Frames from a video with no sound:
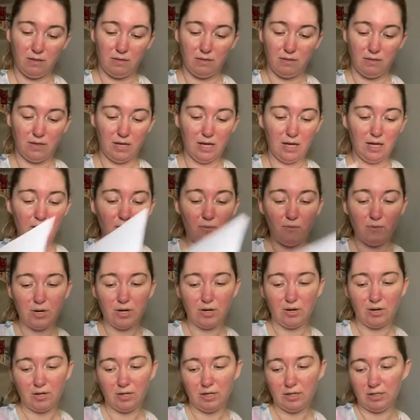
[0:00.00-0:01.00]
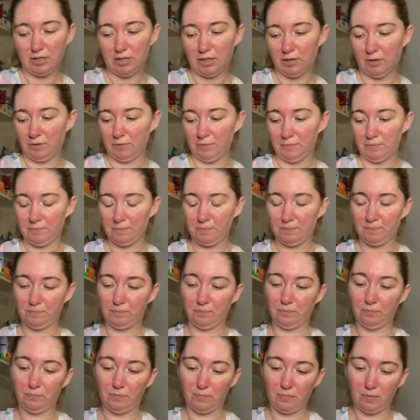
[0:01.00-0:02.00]
Then what you're going to do,
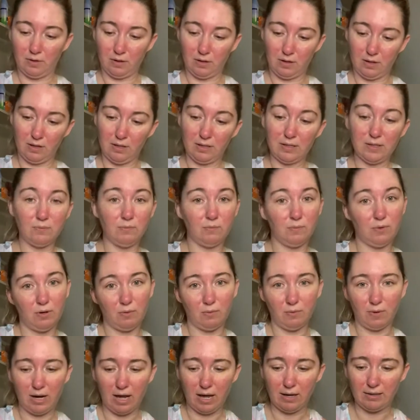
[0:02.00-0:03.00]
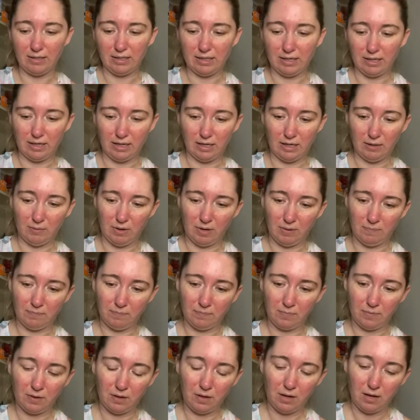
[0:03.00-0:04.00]
this is what I did anyway,
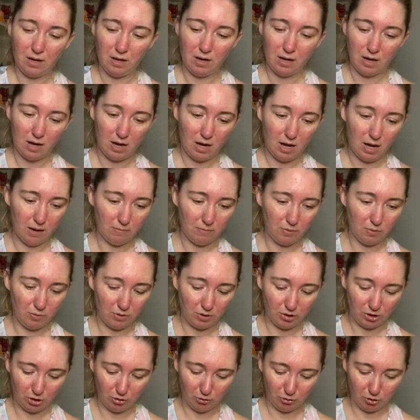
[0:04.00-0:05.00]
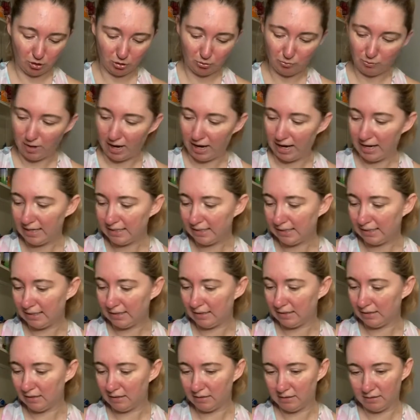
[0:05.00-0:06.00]
I'm going to
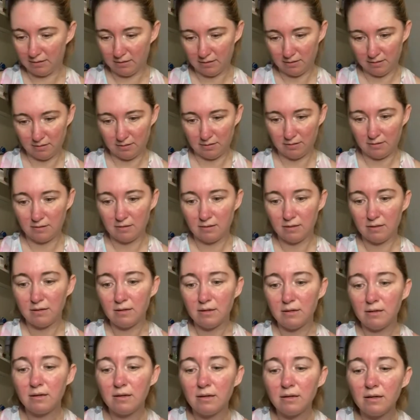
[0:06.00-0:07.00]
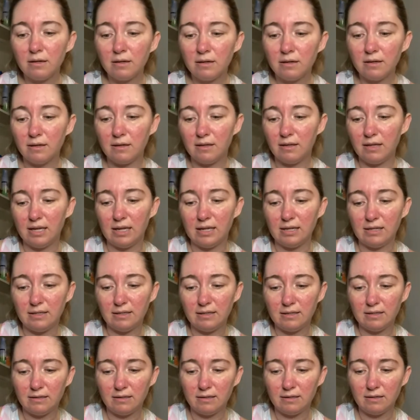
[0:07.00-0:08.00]
trace
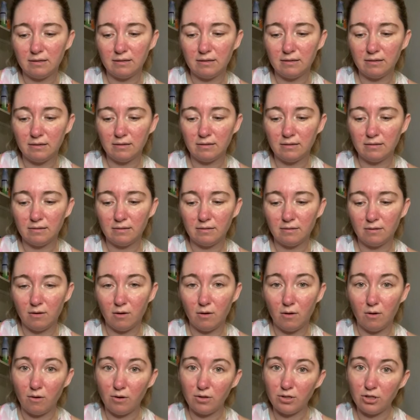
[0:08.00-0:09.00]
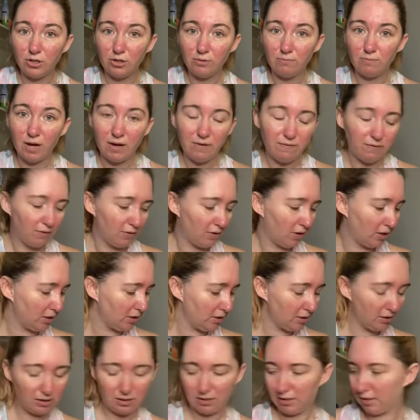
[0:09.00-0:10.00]
this onto my
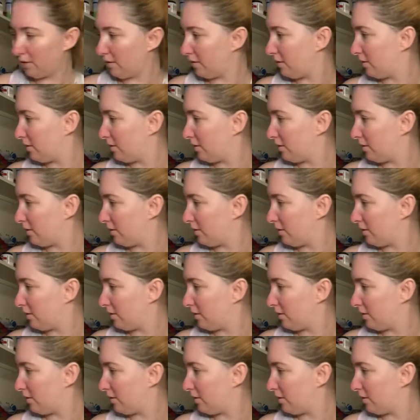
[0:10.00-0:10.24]
front.